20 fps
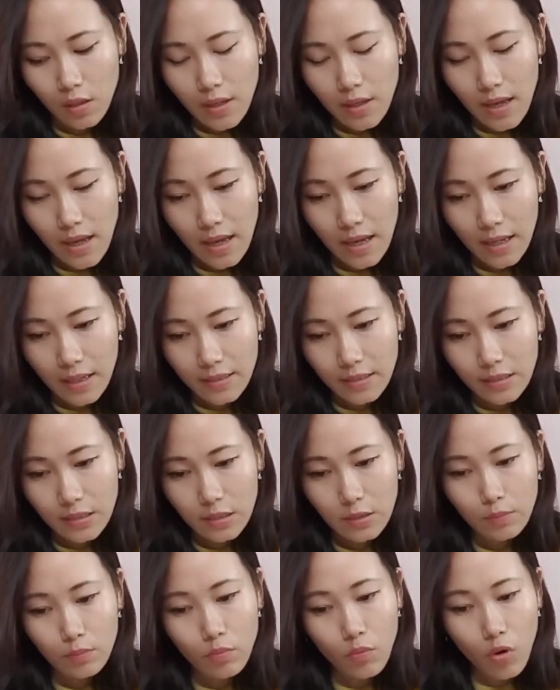And
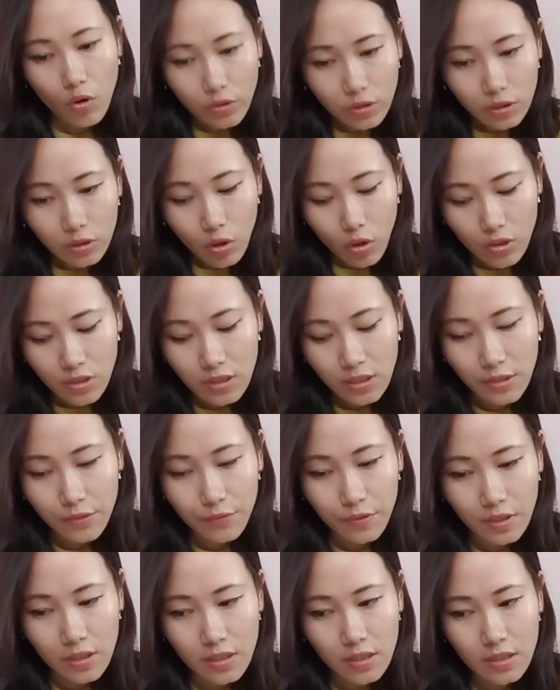modal
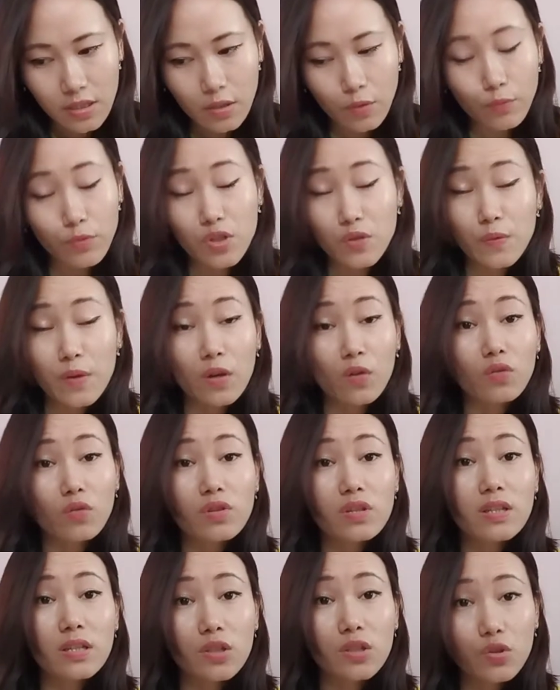auxiliaries, which we are going to
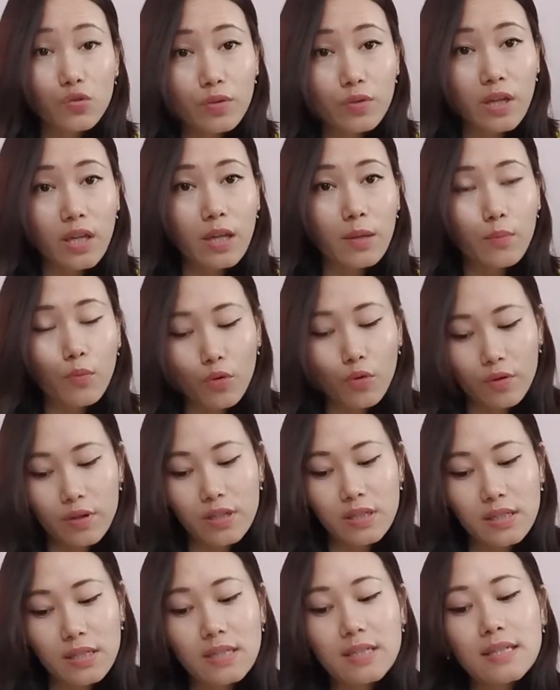see today more in
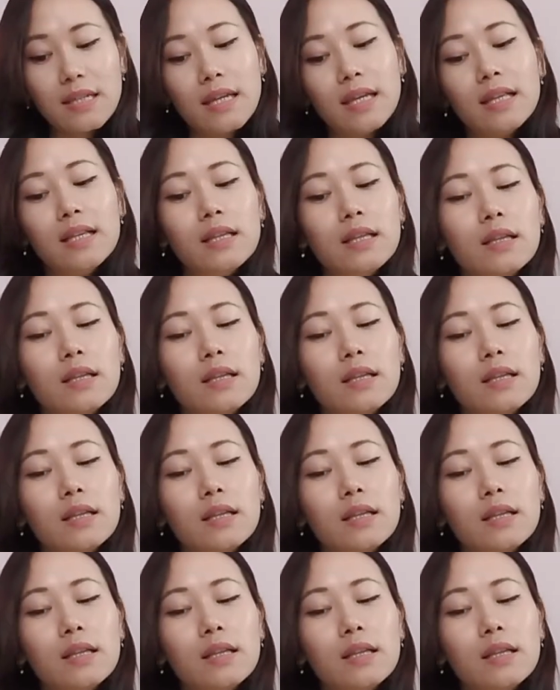detail,